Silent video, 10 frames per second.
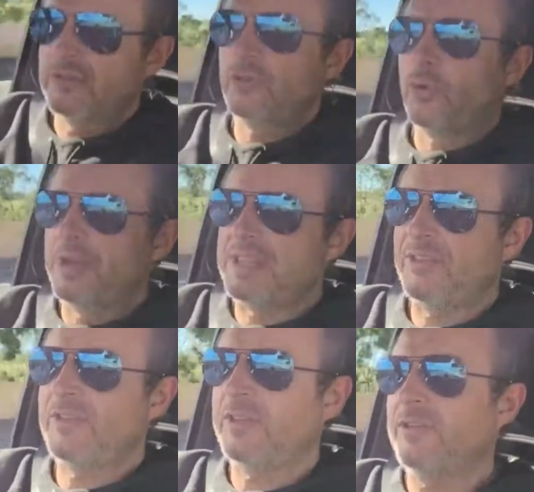toy
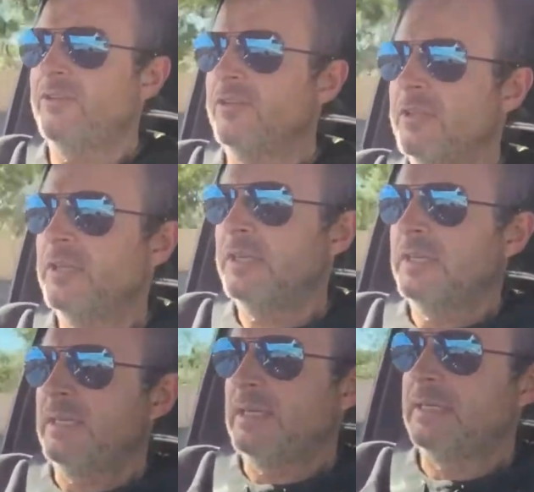this is,
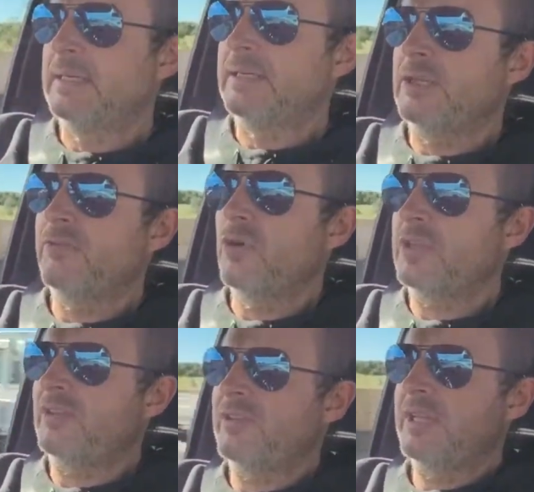you've got
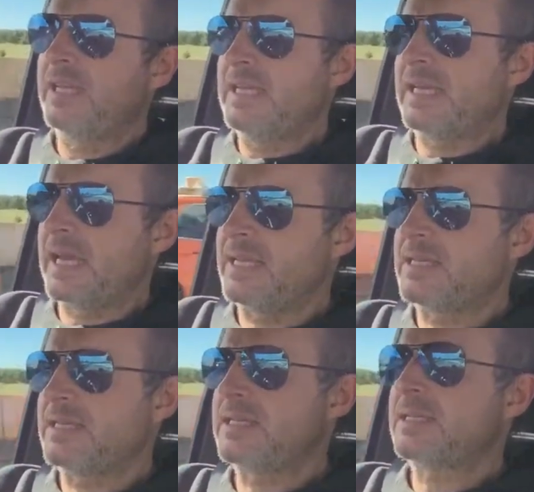these little
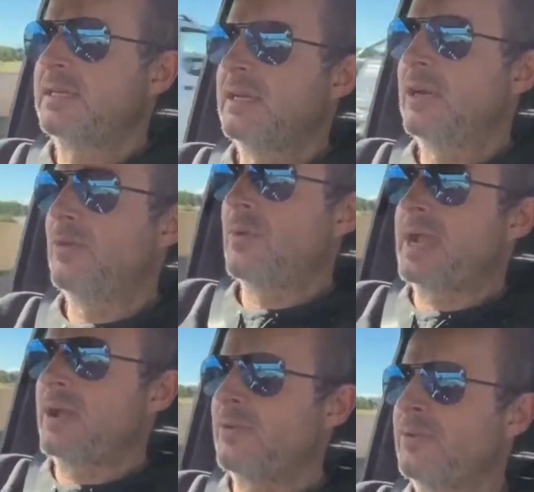indicators
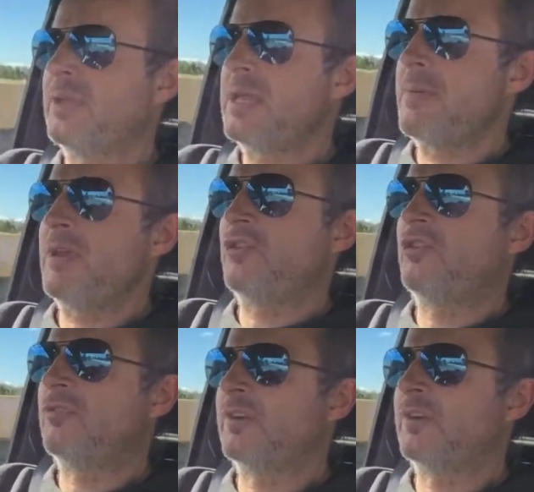around the image of a